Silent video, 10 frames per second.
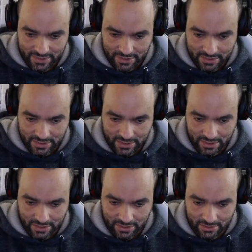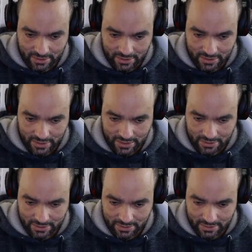So
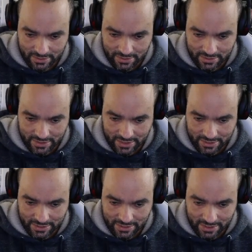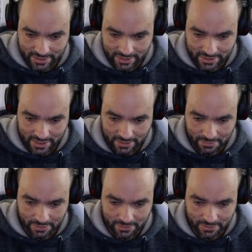I'll take this as an example,